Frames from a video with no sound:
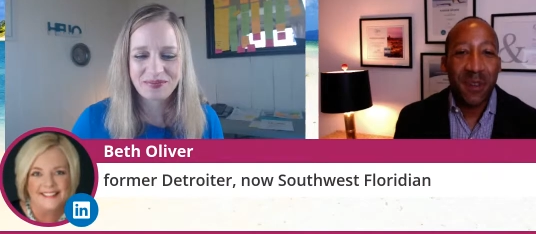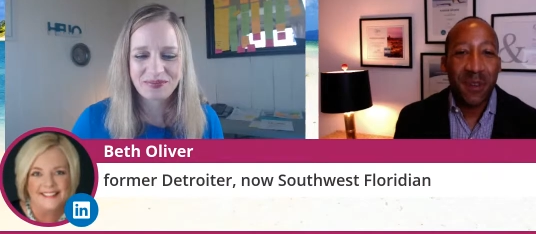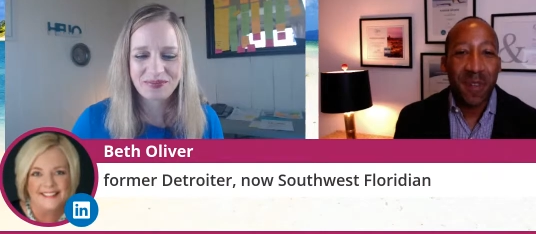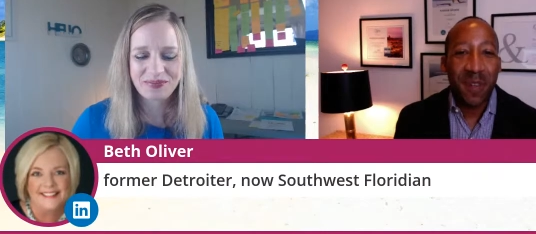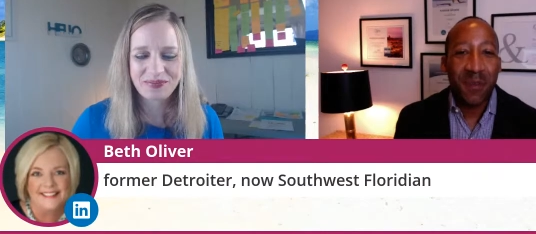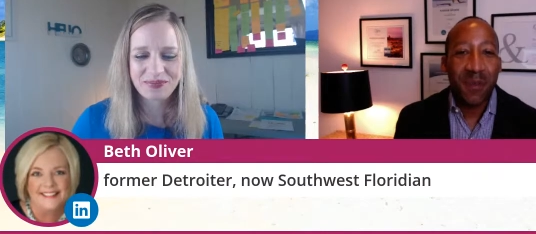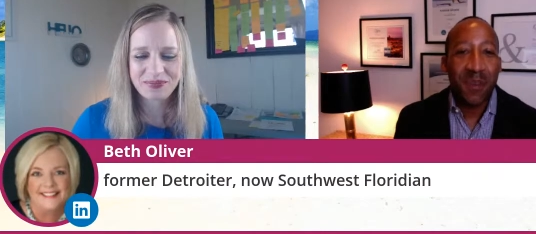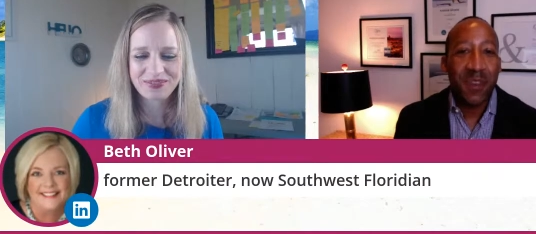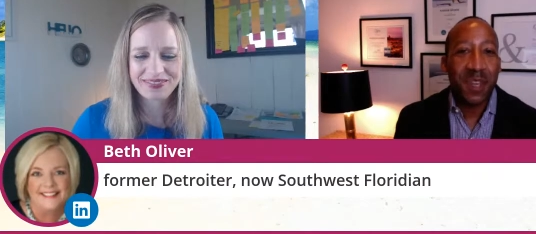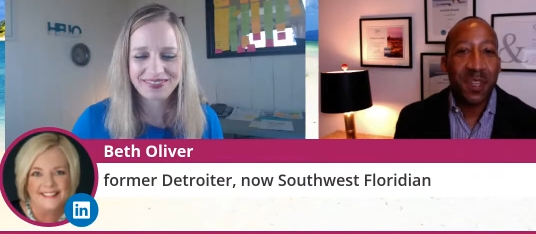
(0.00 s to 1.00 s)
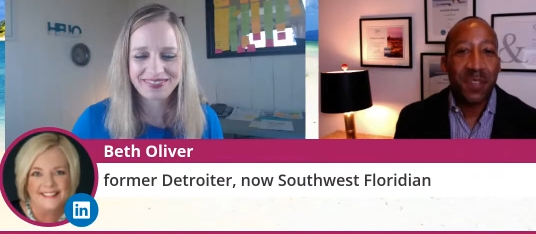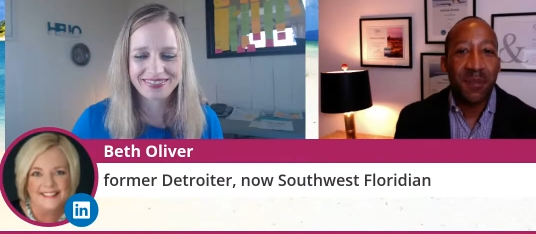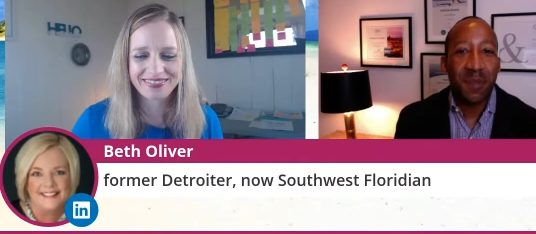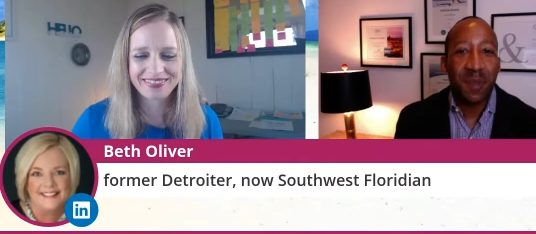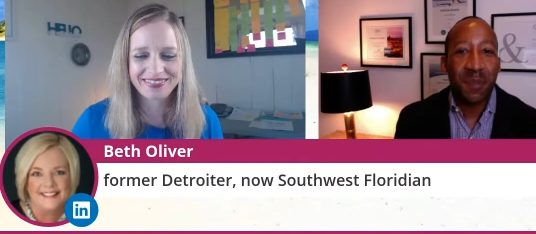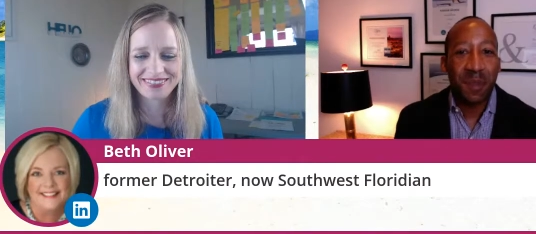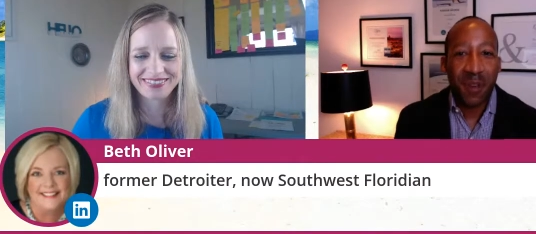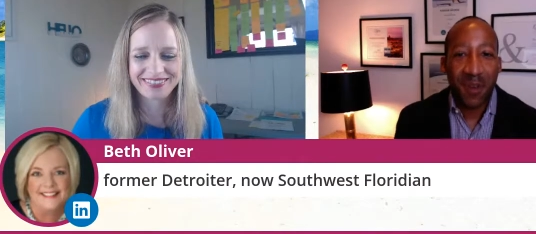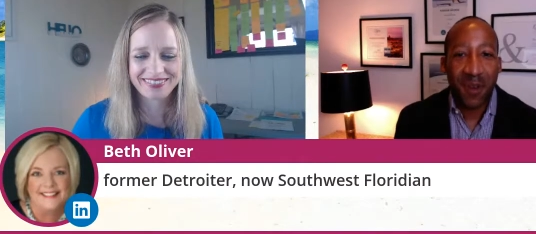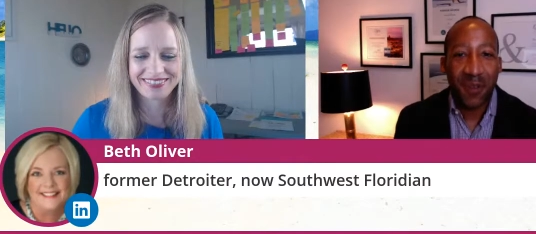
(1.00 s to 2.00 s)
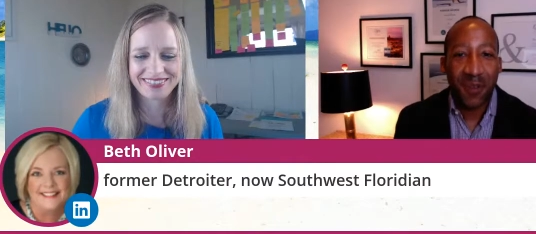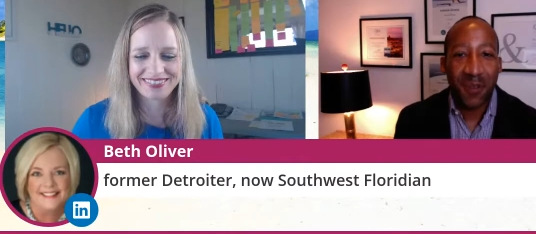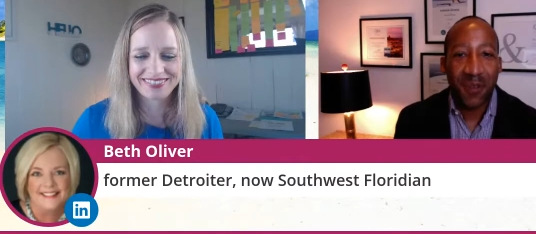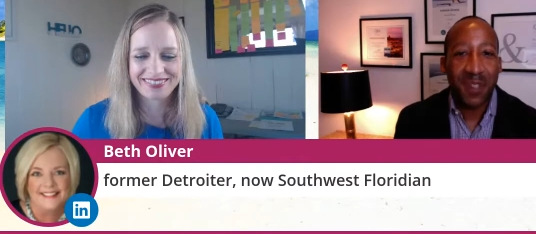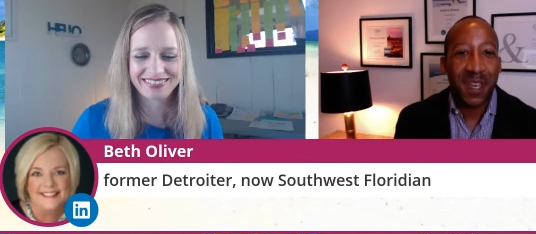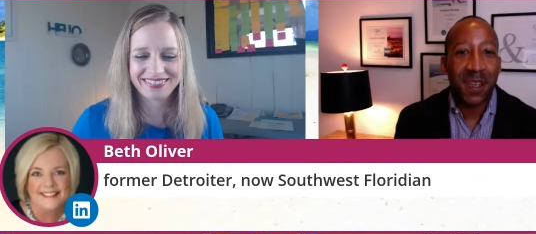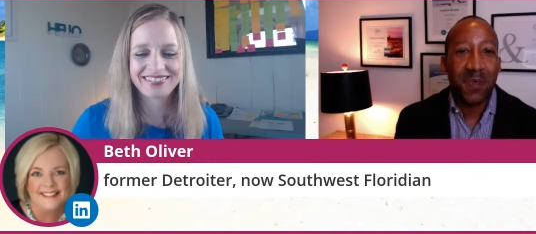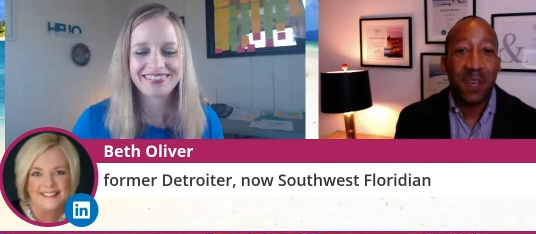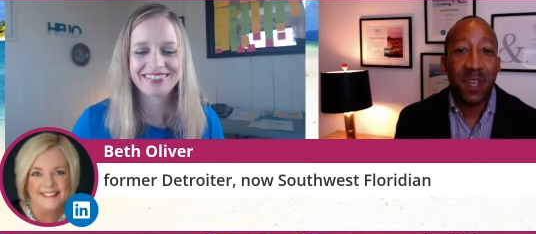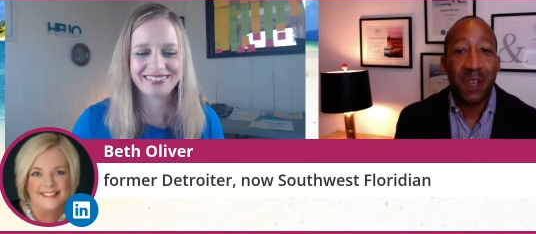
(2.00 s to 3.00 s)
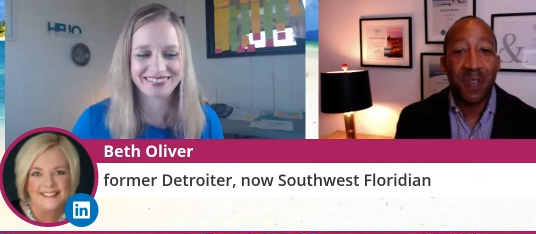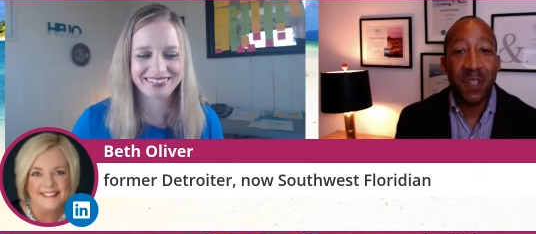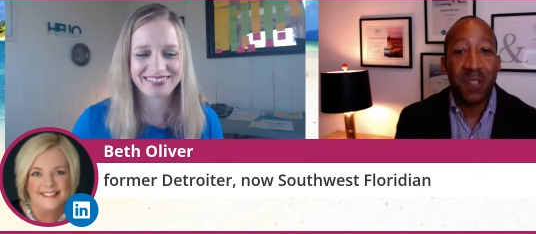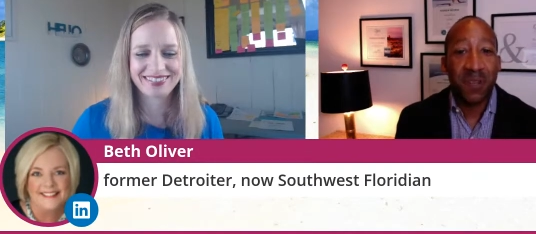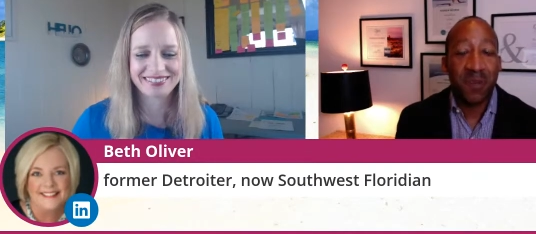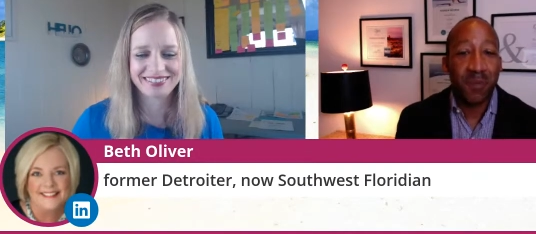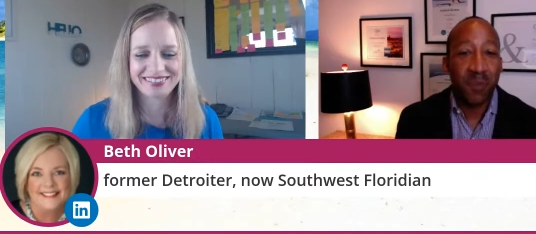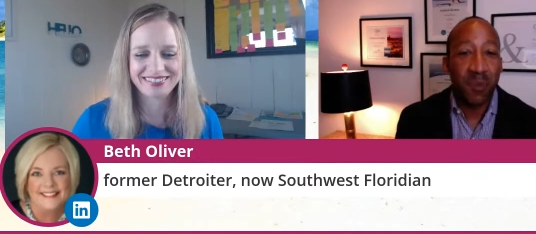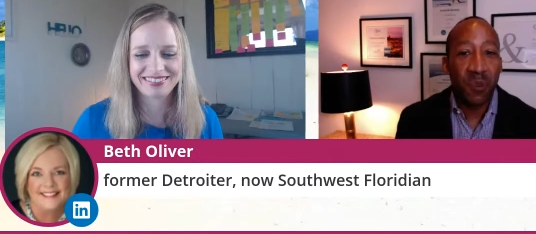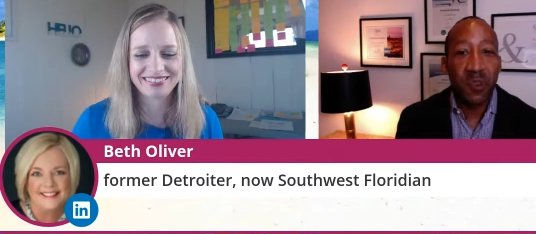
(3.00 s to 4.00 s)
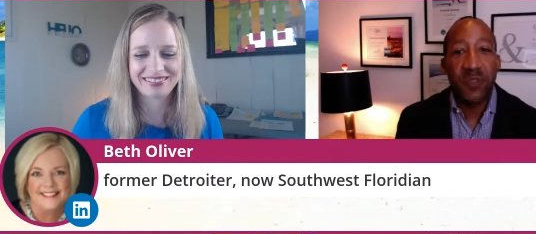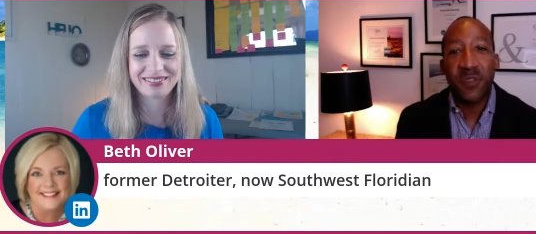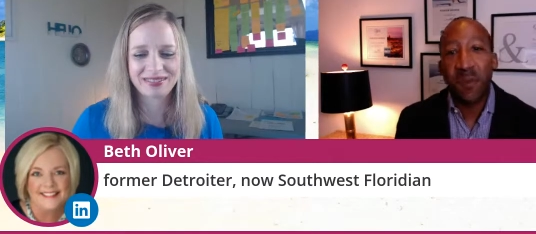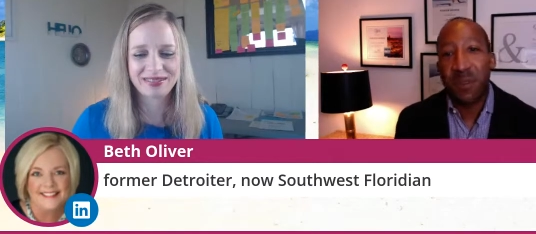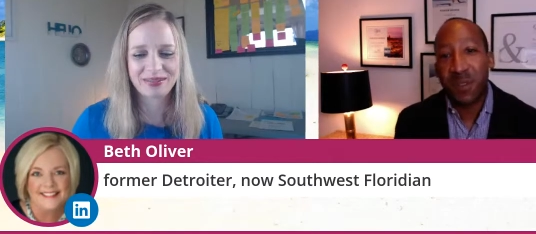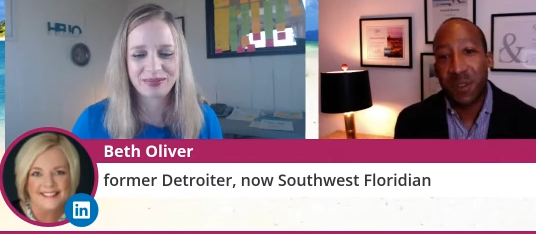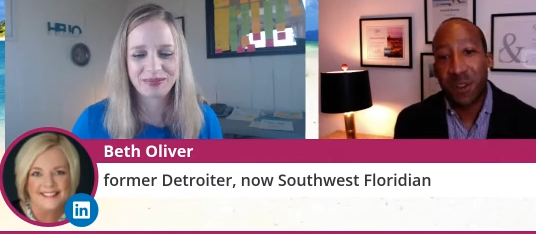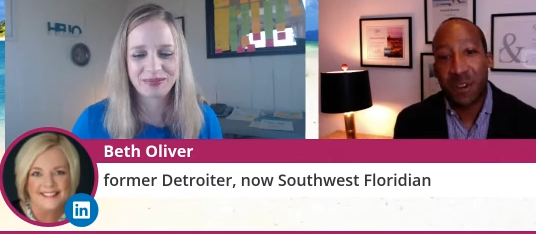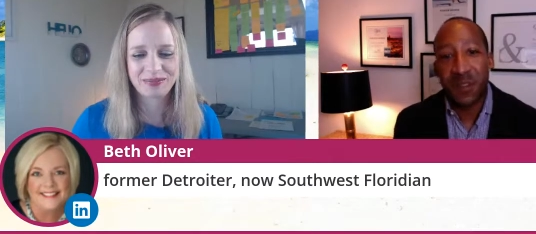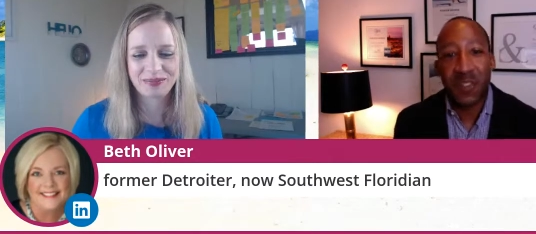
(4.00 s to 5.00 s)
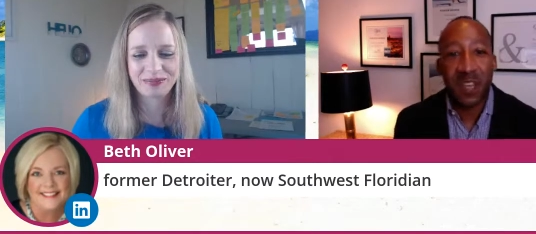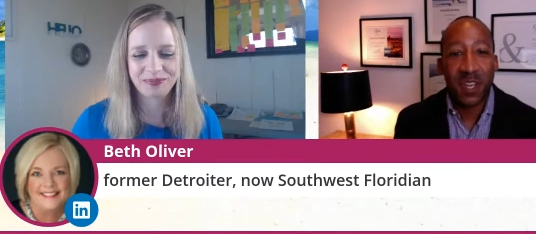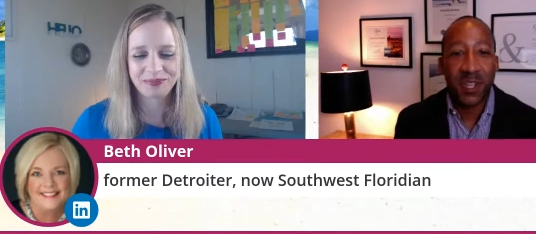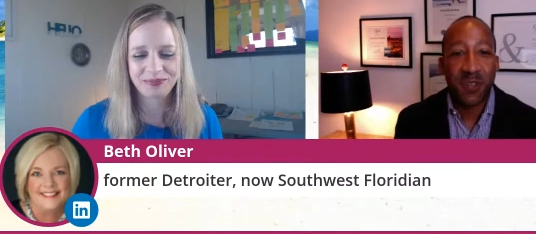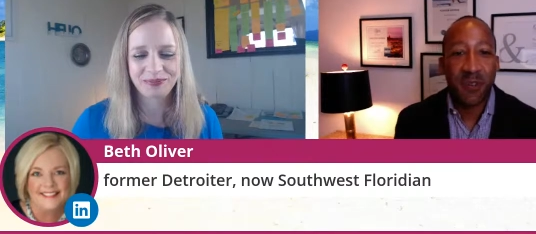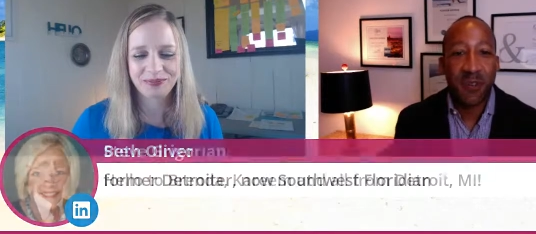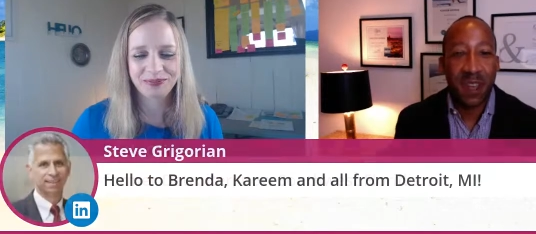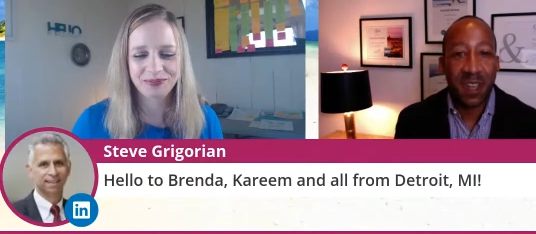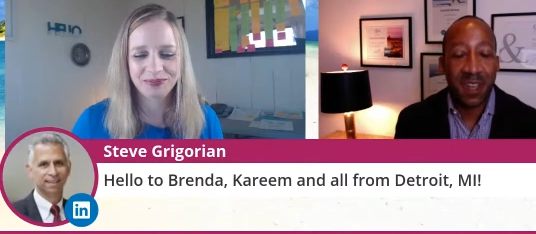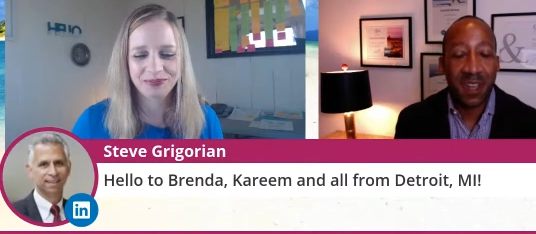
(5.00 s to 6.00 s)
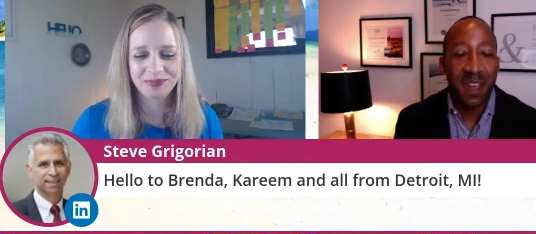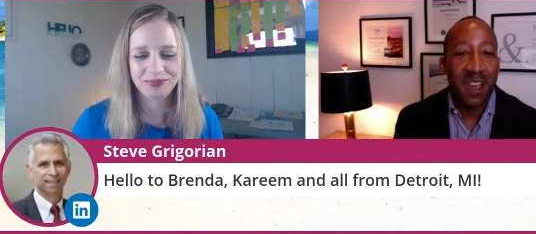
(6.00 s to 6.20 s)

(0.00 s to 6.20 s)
Speaker 1: period where things have been put on hold and many of us have moved trips off to next year already.